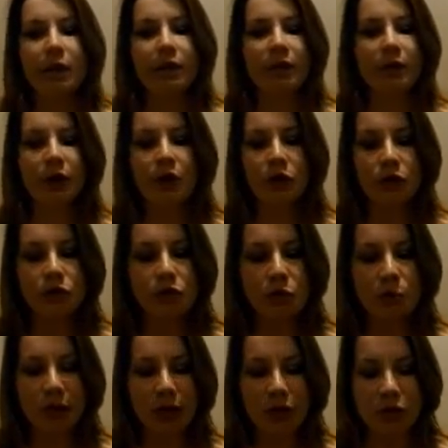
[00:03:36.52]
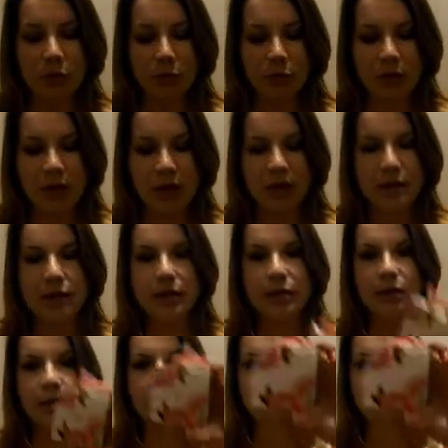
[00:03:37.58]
And then I also picked up this